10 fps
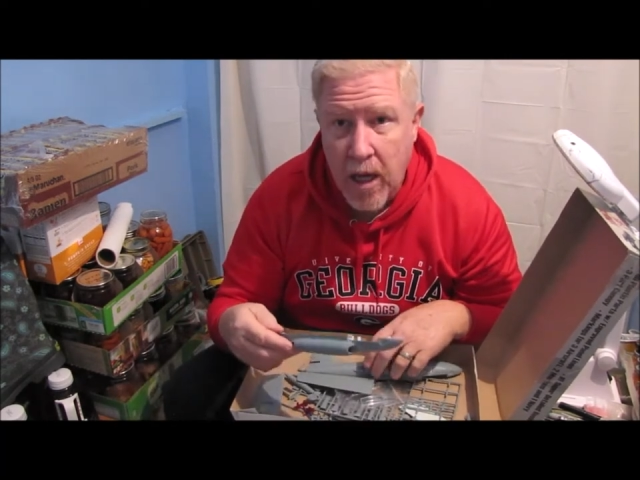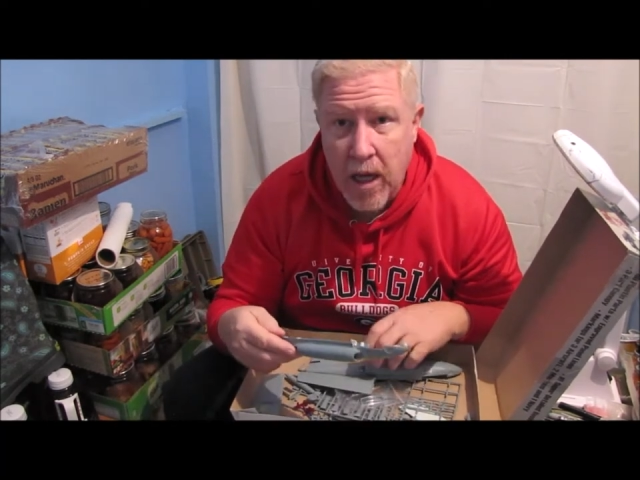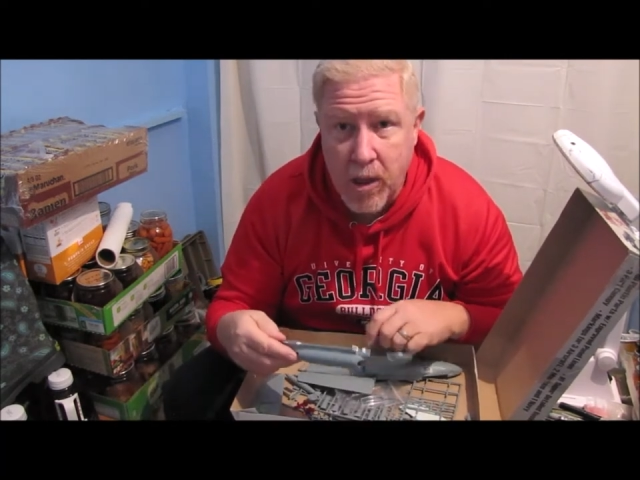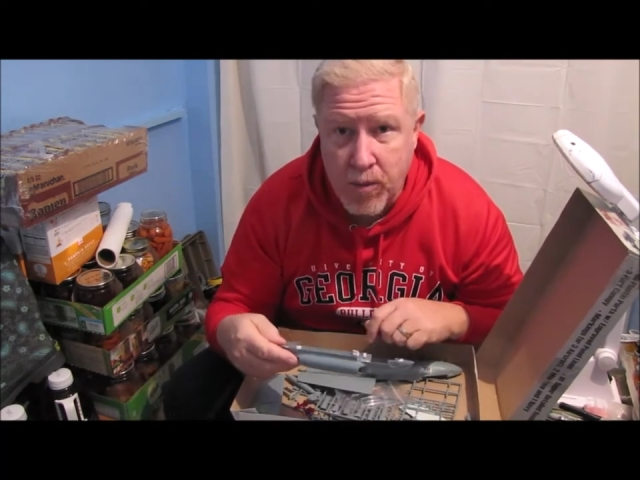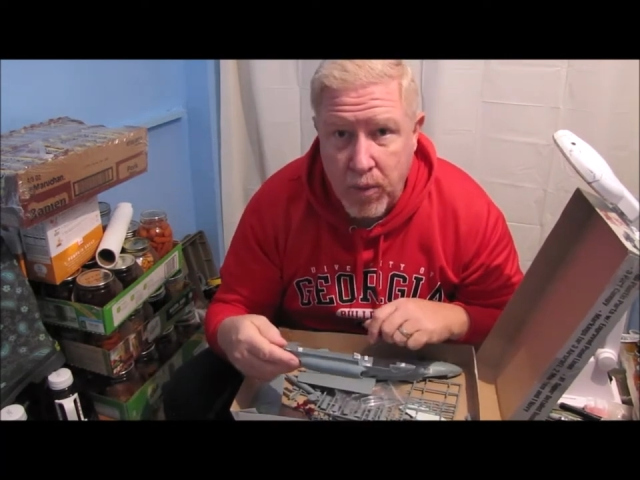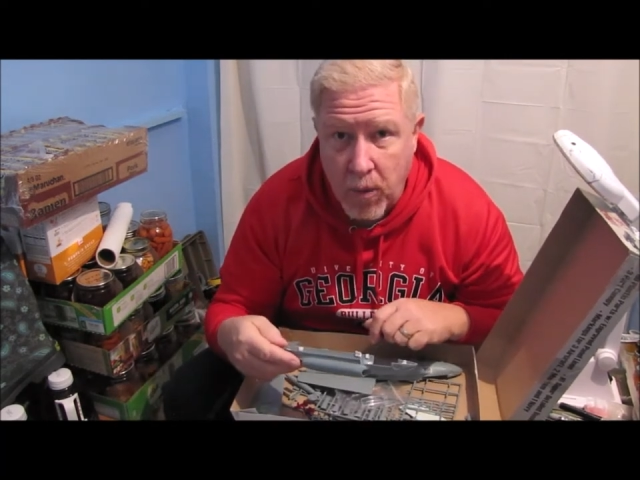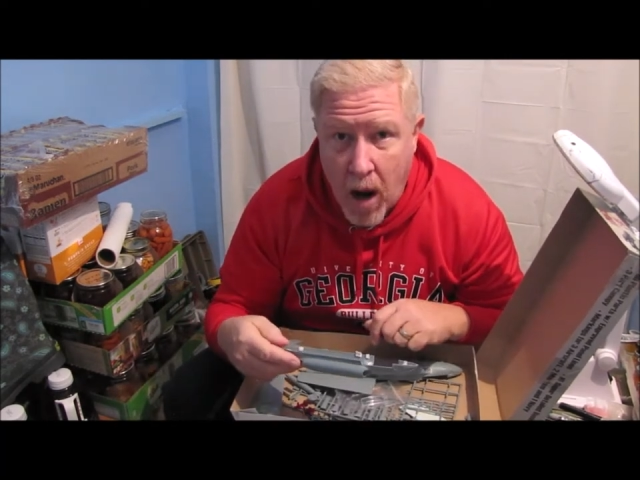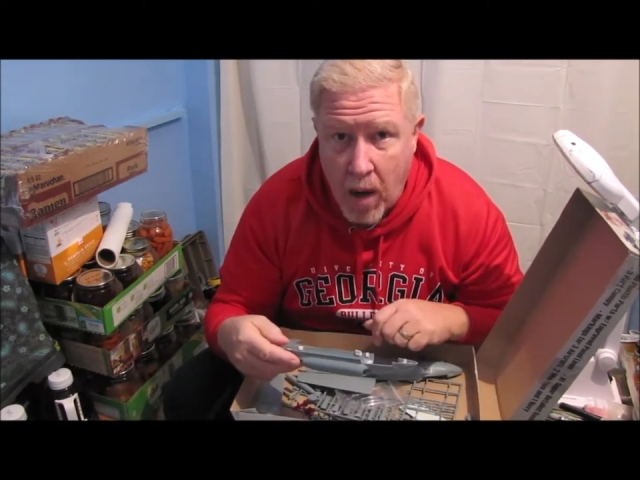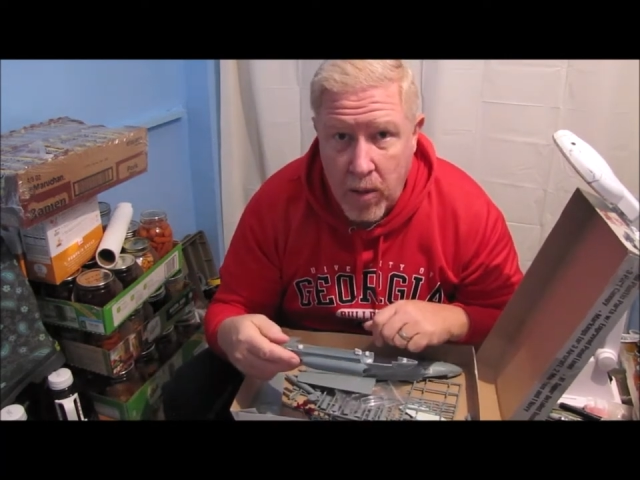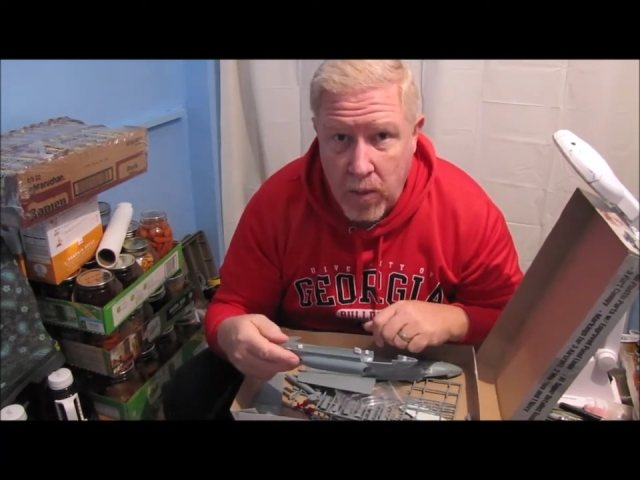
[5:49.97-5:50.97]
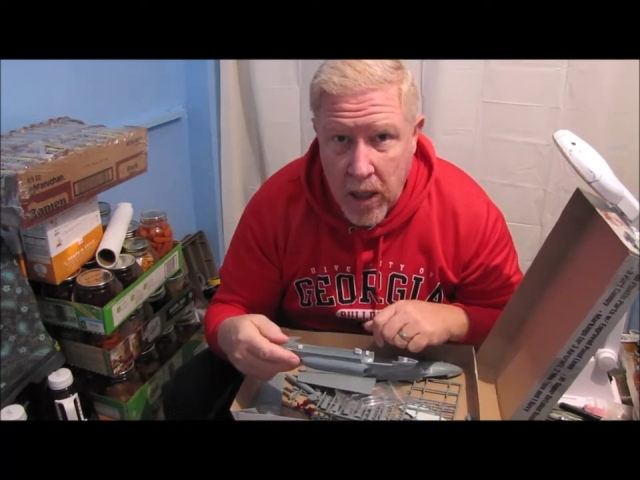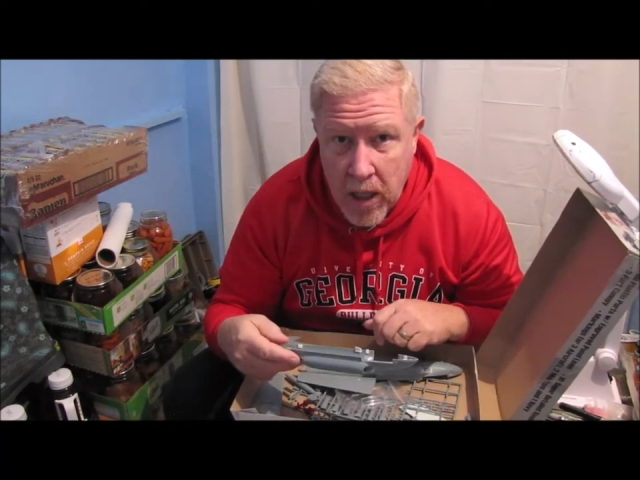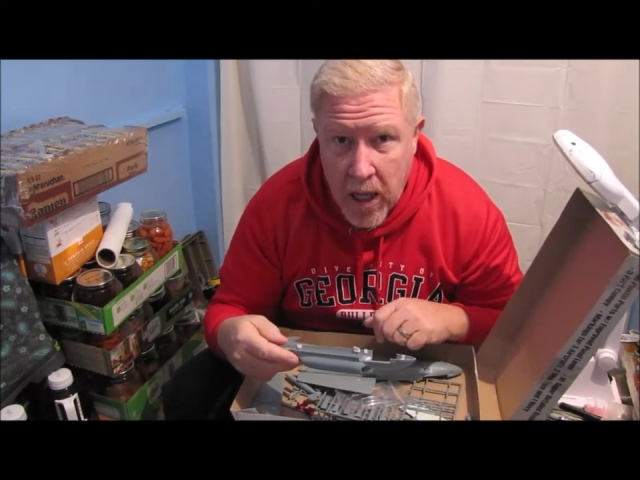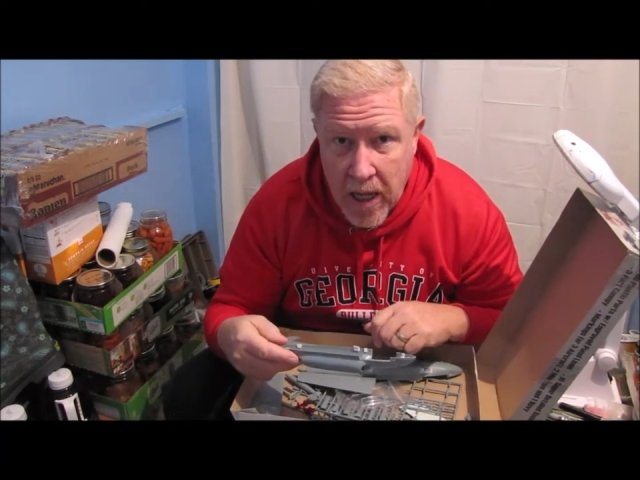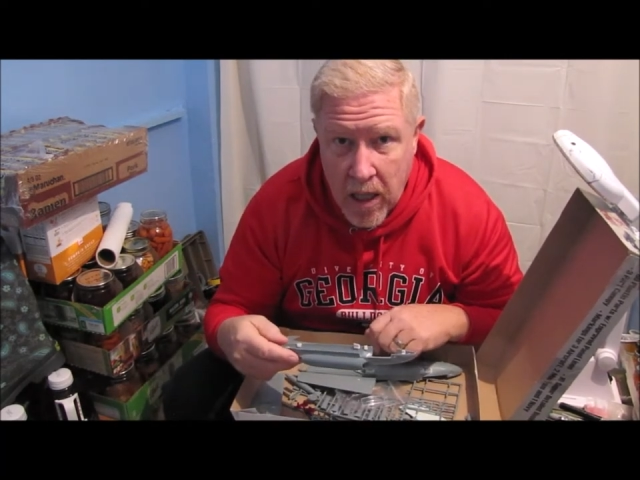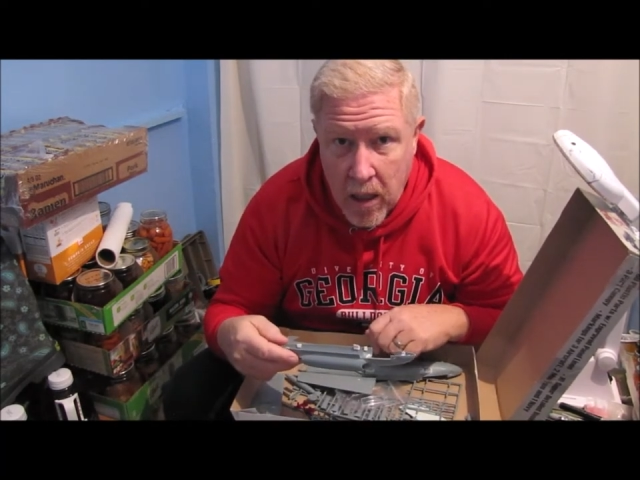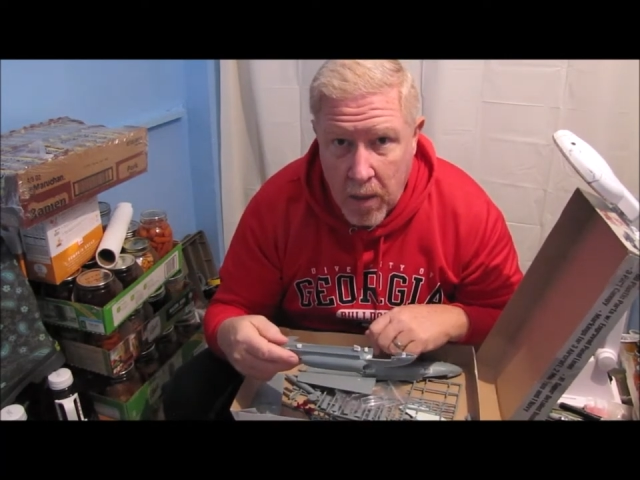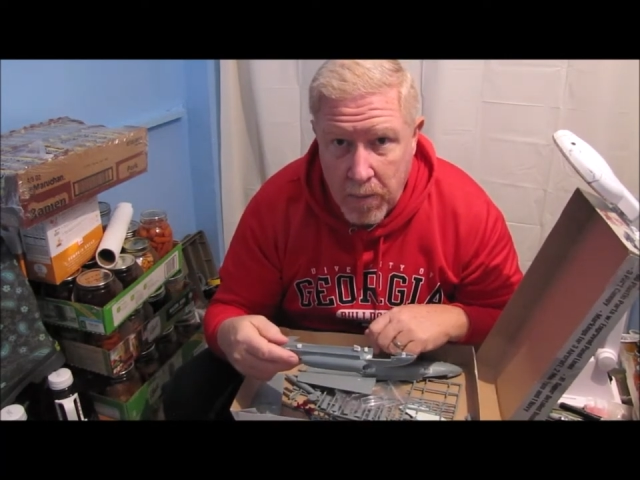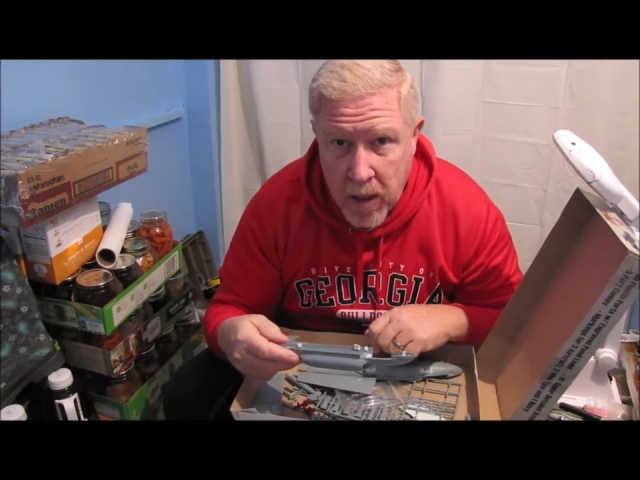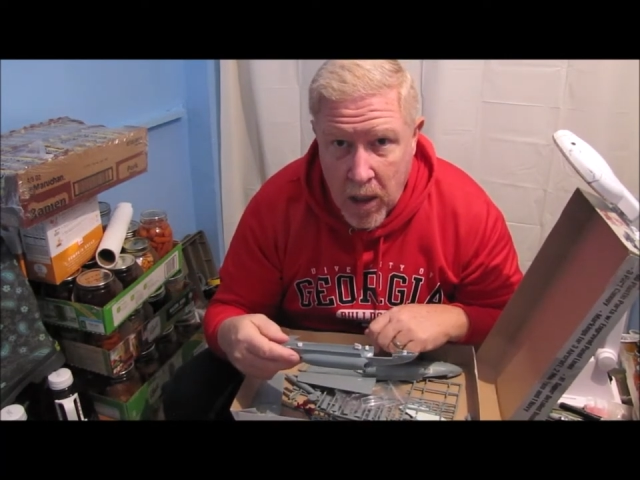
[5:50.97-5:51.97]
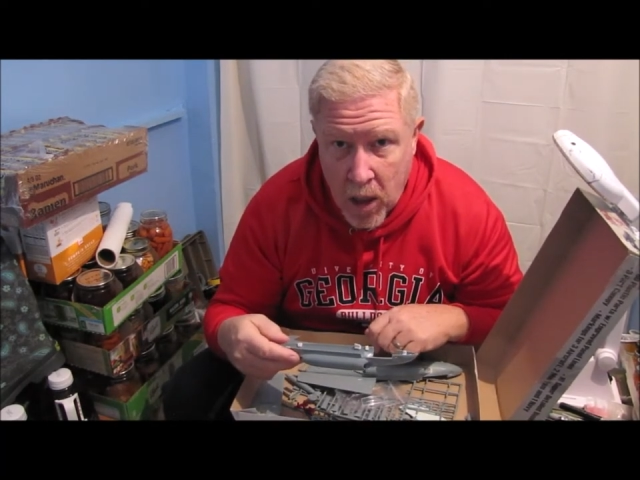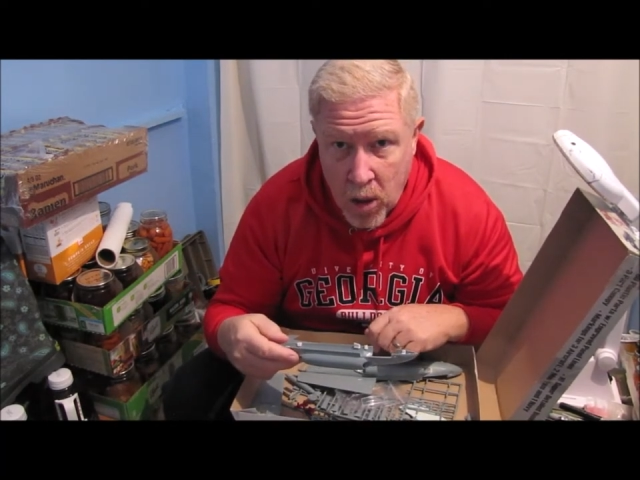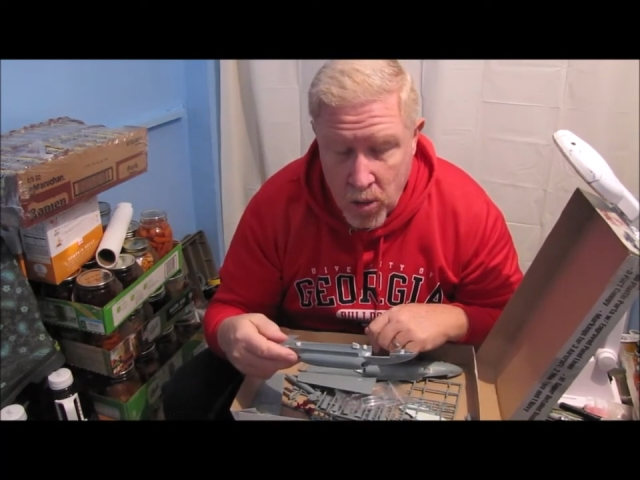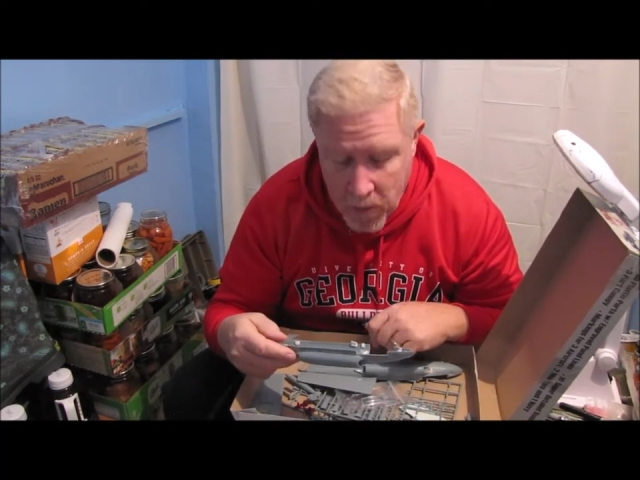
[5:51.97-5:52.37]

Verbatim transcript: is probably gonna end up being a glue